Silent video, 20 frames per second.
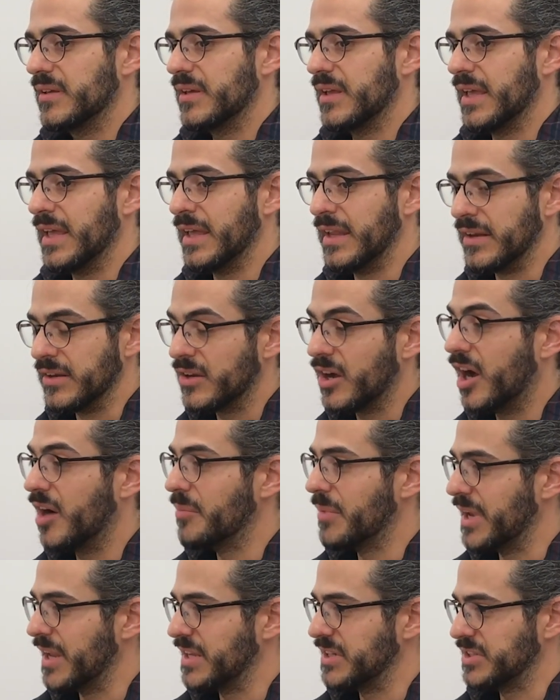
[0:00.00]
in
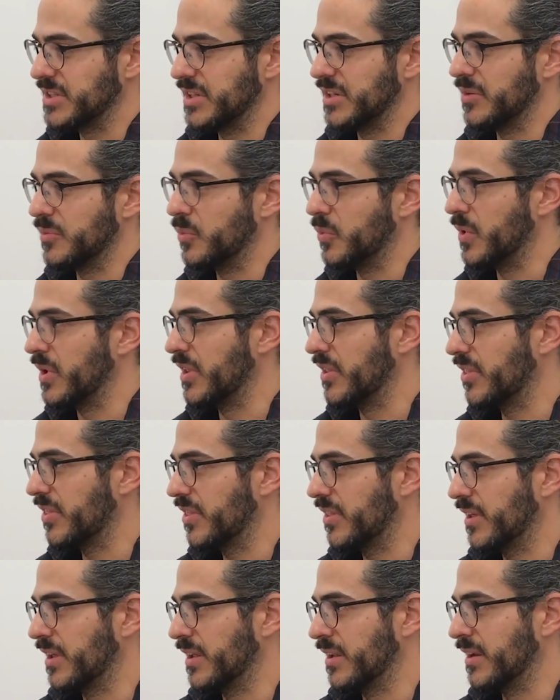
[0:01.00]
combination with
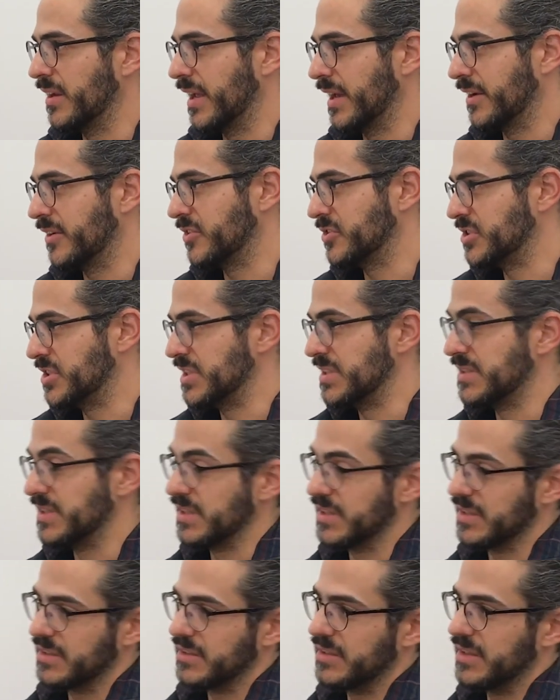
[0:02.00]
an
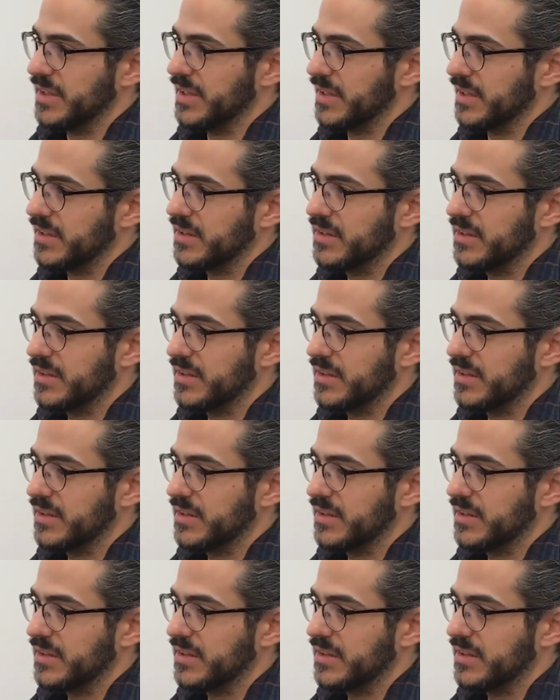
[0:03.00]
analgesic like